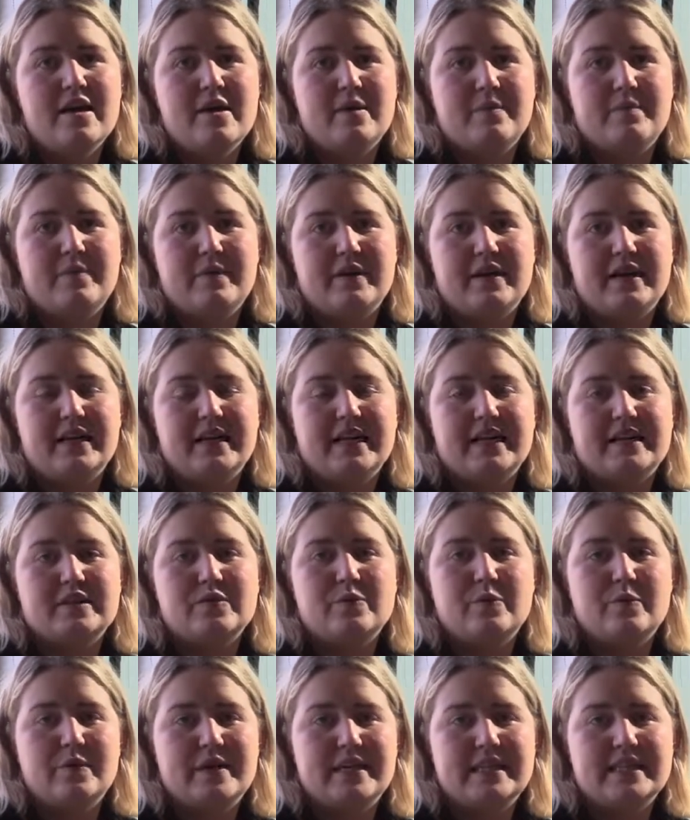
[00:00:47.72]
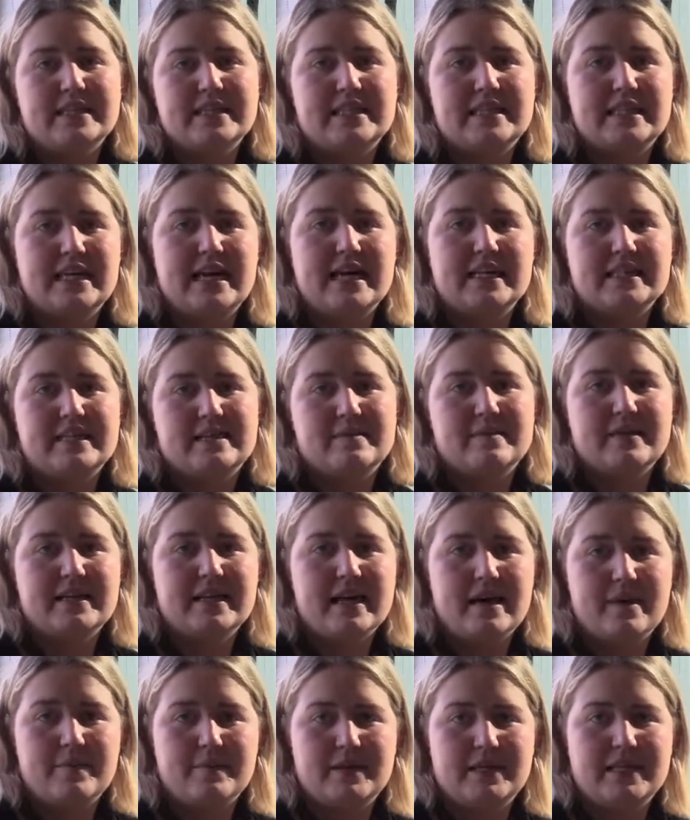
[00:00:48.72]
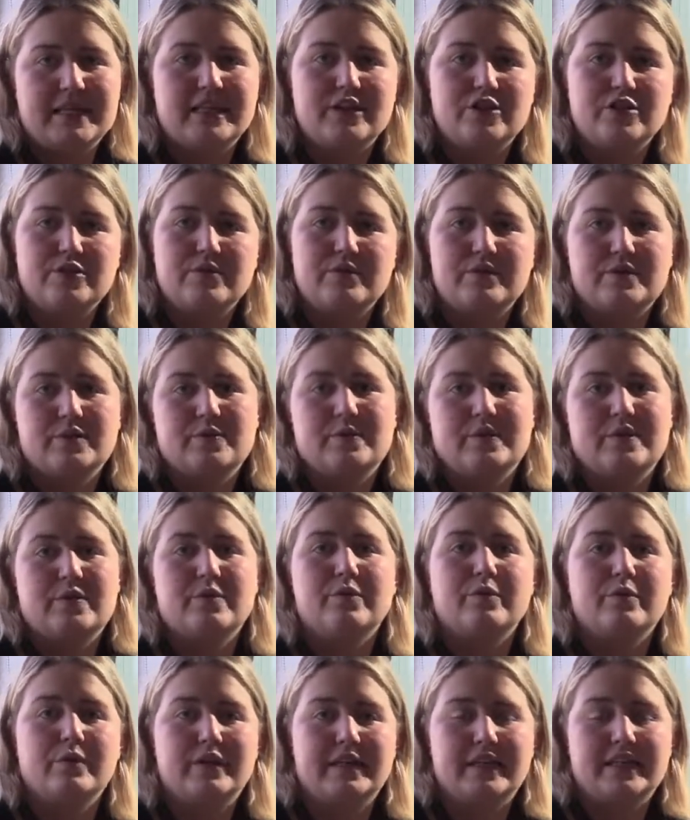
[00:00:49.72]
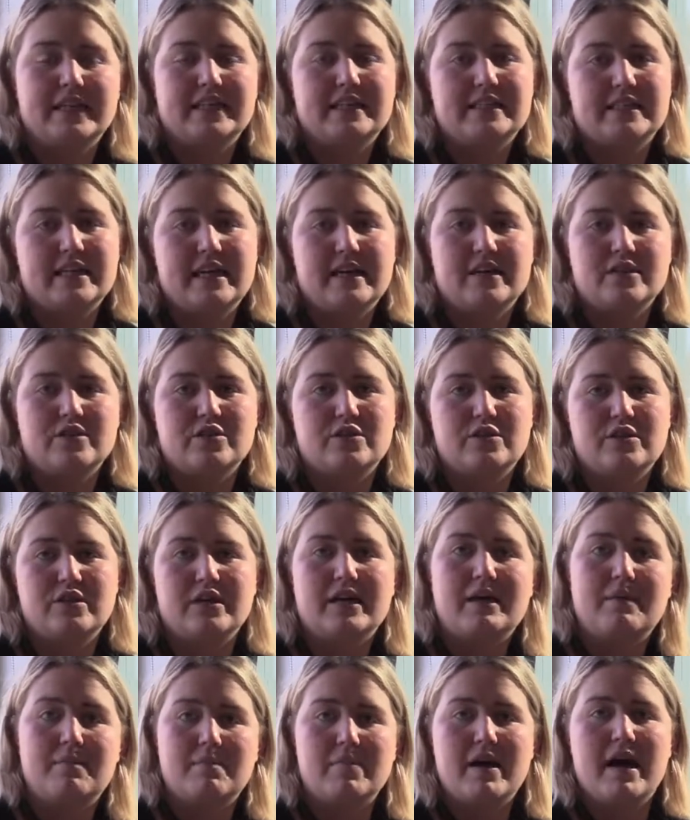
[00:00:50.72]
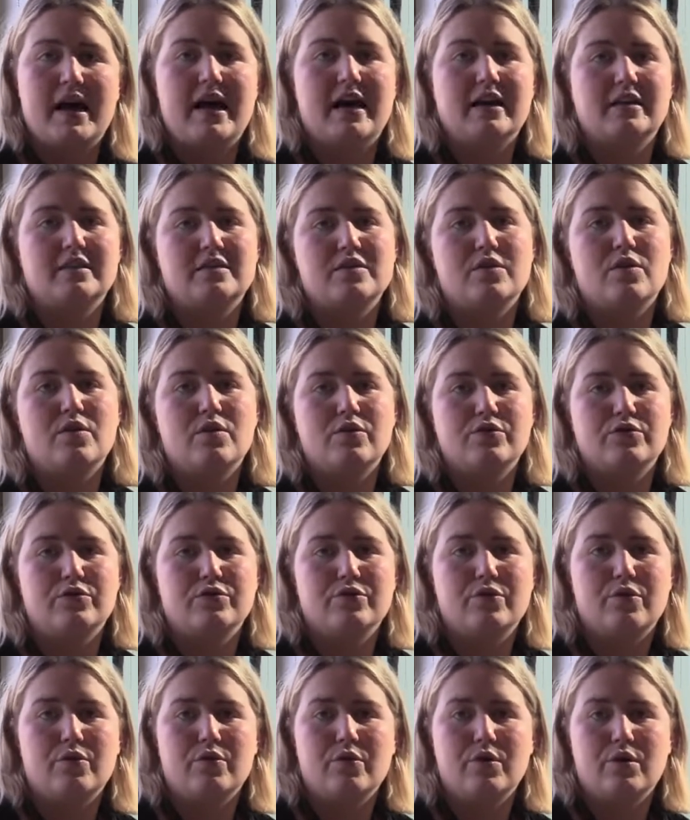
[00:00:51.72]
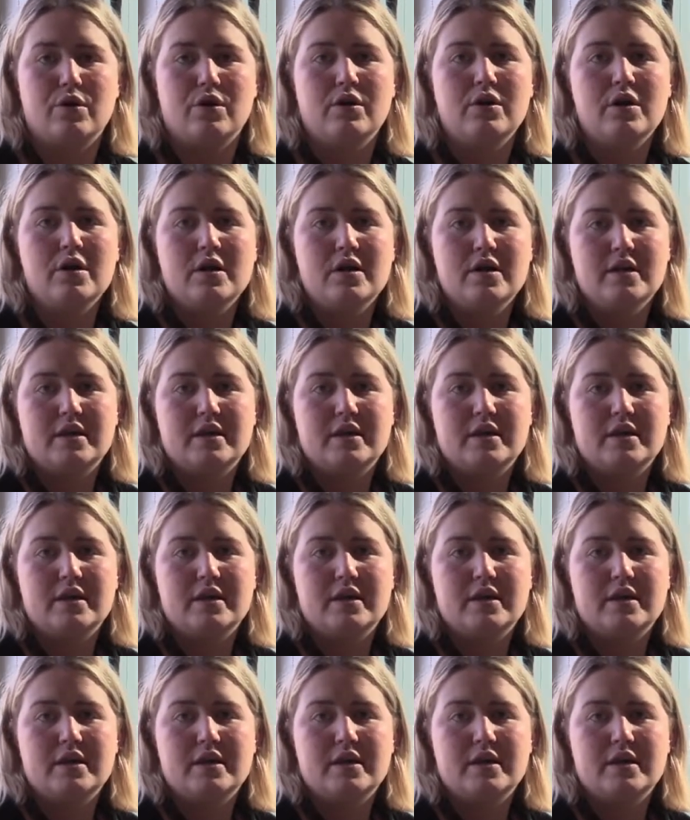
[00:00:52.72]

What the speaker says: But I guess when it starts to become an issue is when it really starts to impact on your